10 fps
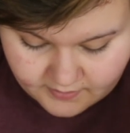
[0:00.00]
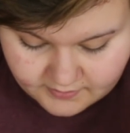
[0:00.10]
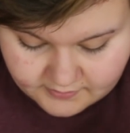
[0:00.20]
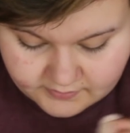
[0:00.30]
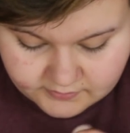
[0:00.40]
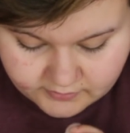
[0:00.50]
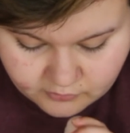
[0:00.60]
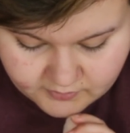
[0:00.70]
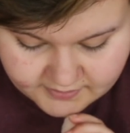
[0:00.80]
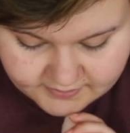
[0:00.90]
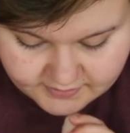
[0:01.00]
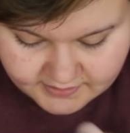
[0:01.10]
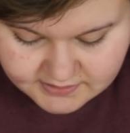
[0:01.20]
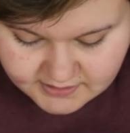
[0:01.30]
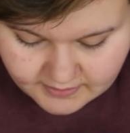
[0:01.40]
is liquid,
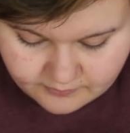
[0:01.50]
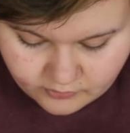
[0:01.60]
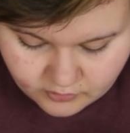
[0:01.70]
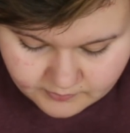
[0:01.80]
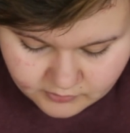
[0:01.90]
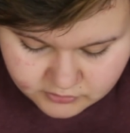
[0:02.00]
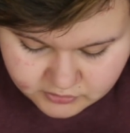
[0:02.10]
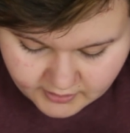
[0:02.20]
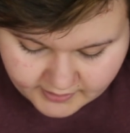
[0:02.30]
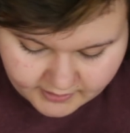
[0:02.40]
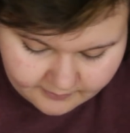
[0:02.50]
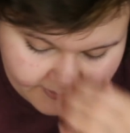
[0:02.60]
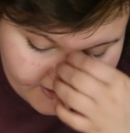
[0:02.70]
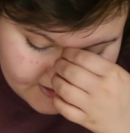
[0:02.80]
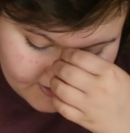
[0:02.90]
skin type, normal, dry
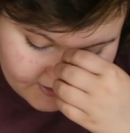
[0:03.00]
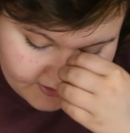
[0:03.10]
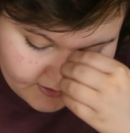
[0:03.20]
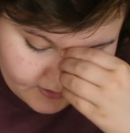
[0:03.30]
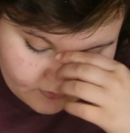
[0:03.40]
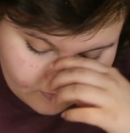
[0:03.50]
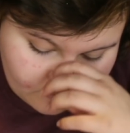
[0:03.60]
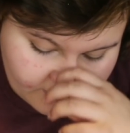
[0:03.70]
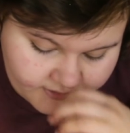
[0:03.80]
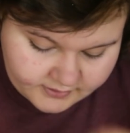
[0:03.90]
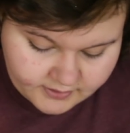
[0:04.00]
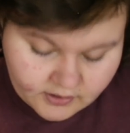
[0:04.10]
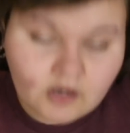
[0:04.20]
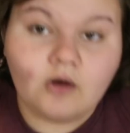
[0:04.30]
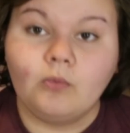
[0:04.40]
combination, and oily.
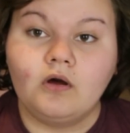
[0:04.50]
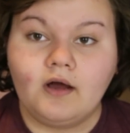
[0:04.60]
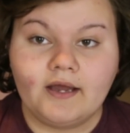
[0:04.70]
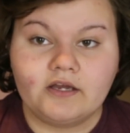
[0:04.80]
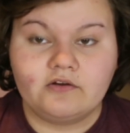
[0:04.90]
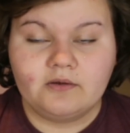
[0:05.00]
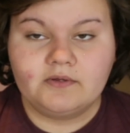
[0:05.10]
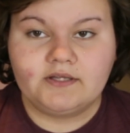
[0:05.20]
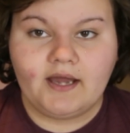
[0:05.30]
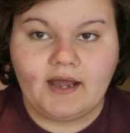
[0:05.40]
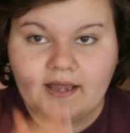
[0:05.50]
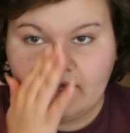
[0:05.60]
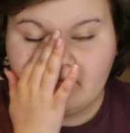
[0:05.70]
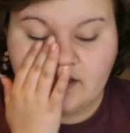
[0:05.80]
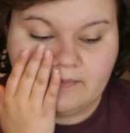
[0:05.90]
Well, I agree with that. I
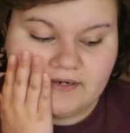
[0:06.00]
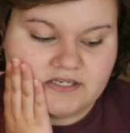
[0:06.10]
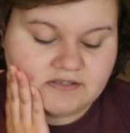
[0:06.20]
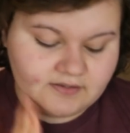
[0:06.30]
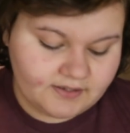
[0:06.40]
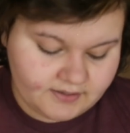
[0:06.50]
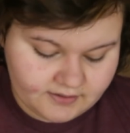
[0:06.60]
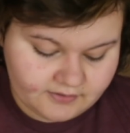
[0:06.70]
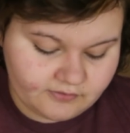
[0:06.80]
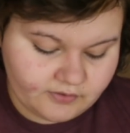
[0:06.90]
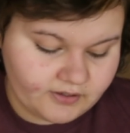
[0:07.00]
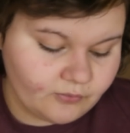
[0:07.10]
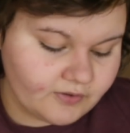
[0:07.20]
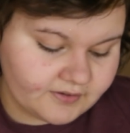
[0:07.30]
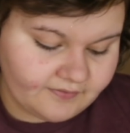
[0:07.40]
have combination skin, and it
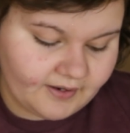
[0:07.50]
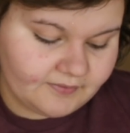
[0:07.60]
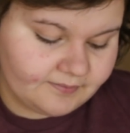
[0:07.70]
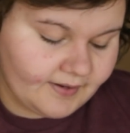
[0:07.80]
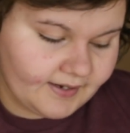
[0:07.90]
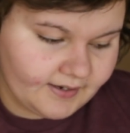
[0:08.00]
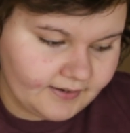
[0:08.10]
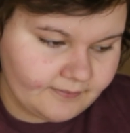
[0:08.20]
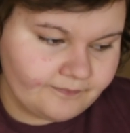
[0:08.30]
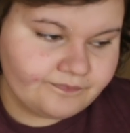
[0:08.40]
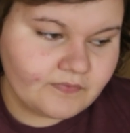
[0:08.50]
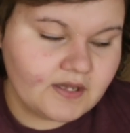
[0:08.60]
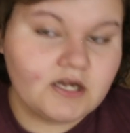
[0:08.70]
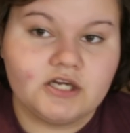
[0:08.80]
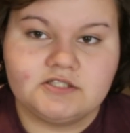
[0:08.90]
works fine with mine.
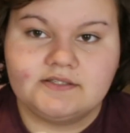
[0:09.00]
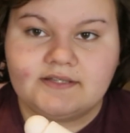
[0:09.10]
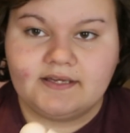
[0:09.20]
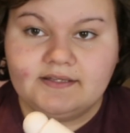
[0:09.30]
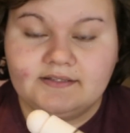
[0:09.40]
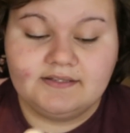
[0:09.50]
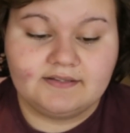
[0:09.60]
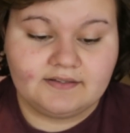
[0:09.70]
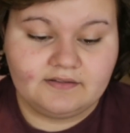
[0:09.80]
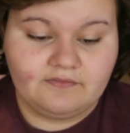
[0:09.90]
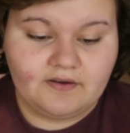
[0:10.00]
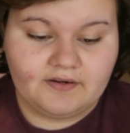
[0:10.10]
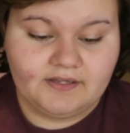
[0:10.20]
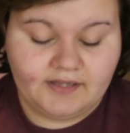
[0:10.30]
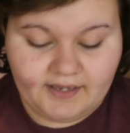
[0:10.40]
It's just that this is
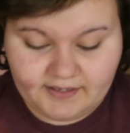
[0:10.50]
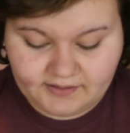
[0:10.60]
very light.